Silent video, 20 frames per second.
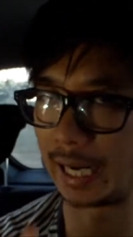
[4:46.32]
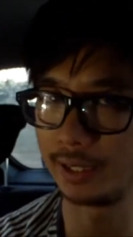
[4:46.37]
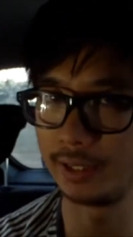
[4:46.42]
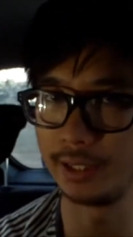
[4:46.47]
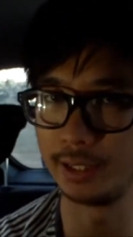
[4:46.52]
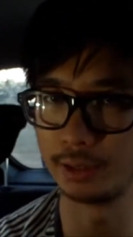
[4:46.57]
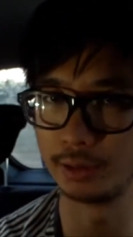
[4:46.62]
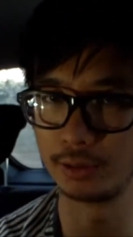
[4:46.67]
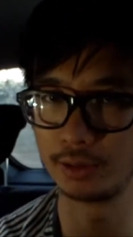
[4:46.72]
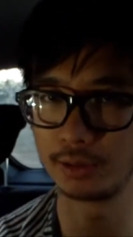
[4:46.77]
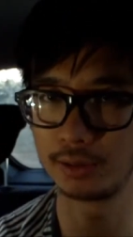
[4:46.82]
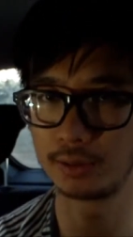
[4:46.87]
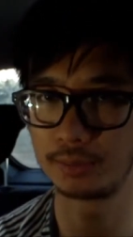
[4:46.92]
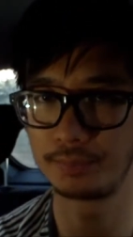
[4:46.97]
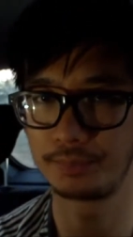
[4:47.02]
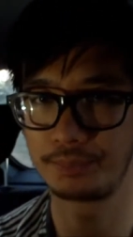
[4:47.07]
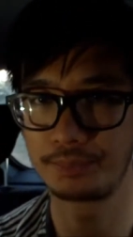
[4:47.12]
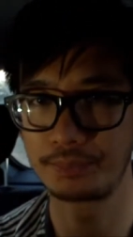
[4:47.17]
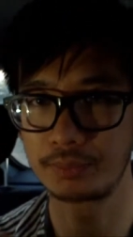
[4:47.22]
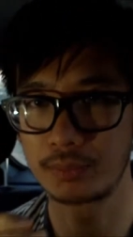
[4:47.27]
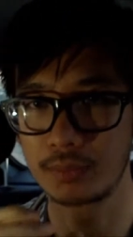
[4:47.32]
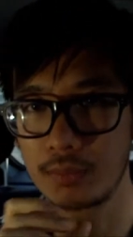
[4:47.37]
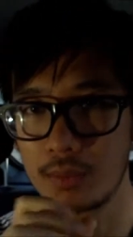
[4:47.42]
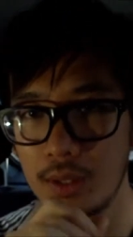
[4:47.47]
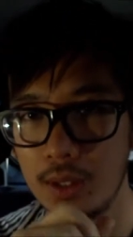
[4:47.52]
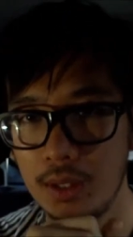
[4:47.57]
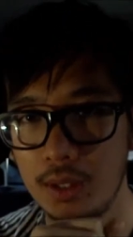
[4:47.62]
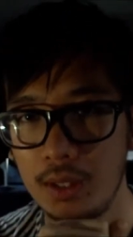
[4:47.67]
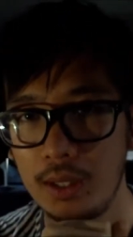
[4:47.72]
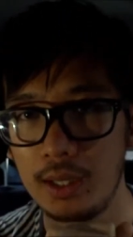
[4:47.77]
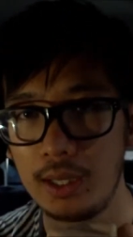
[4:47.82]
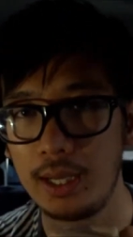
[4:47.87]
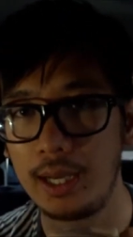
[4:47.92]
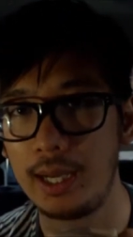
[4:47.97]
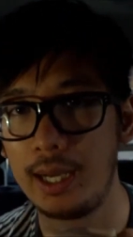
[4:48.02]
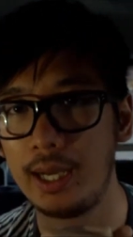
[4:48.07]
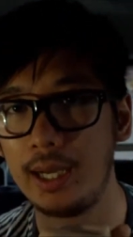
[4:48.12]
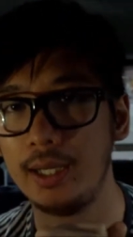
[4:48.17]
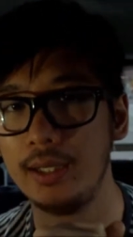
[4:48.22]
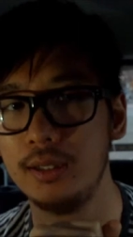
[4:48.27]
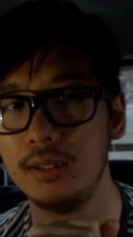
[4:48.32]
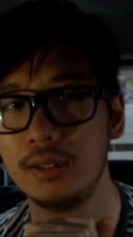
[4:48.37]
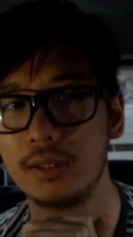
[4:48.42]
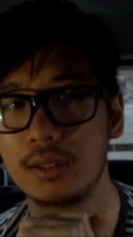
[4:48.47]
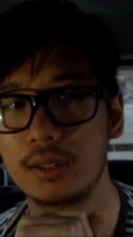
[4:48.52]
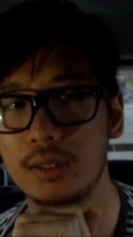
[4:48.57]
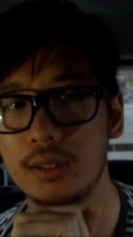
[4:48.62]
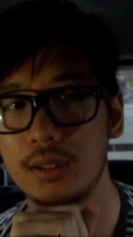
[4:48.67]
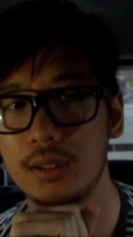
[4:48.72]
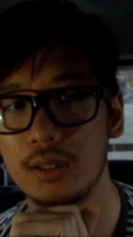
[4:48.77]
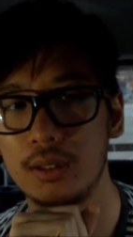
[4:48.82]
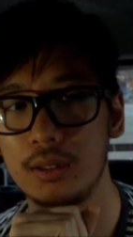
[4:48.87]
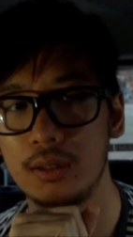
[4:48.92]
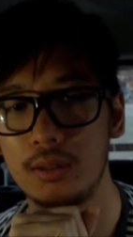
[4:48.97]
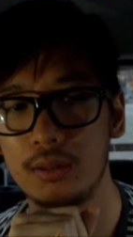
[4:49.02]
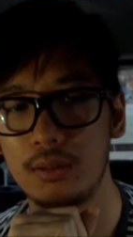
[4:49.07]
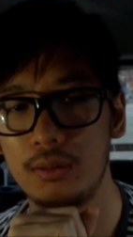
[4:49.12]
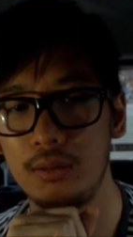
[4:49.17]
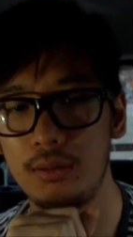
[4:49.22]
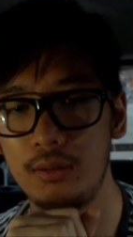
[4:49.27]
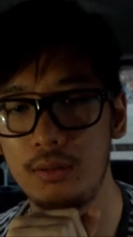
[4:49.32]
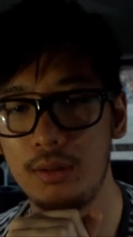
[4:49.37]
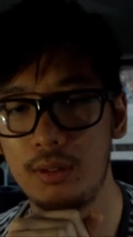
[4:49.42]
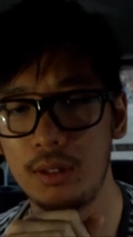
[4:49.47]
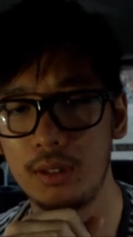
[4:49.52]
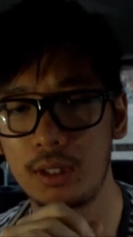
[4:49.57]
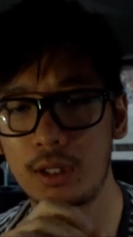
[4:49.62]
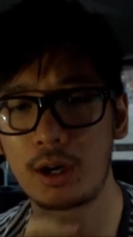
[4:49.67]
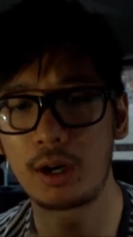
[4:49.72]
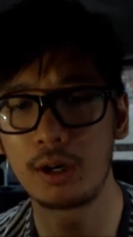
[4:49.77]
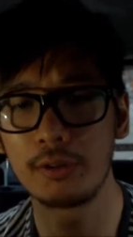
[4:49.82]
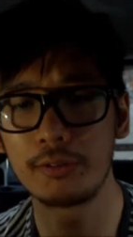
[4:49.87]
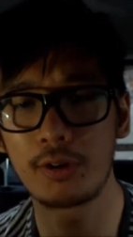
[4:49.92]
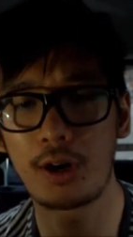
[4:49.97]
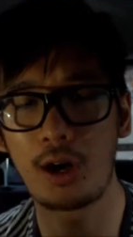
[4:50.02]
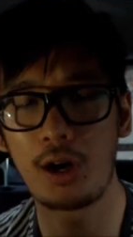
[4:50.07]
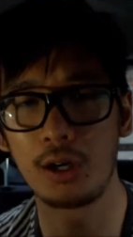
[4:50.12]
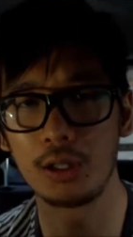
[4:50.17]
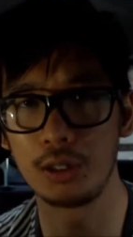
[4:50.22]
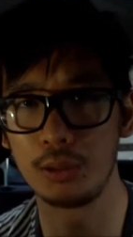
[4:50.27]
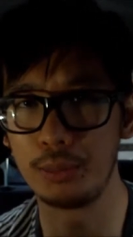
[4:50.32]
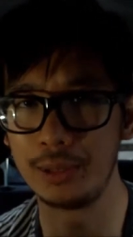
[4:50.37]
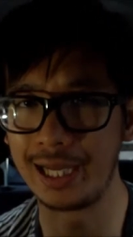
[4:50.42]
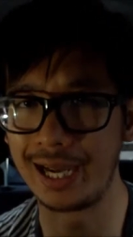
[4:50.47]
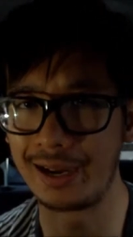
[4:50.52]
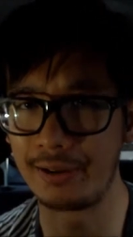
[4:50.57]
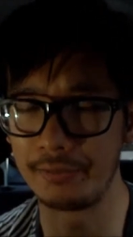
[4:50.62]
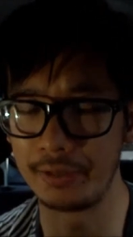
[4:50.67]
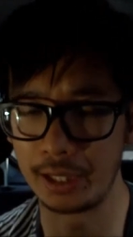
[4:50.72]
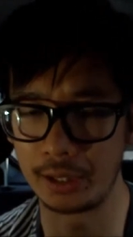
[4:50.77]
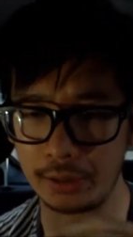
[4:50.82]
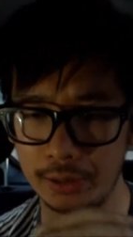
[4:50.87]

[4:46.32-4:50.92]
that era and the, the kind of art that we have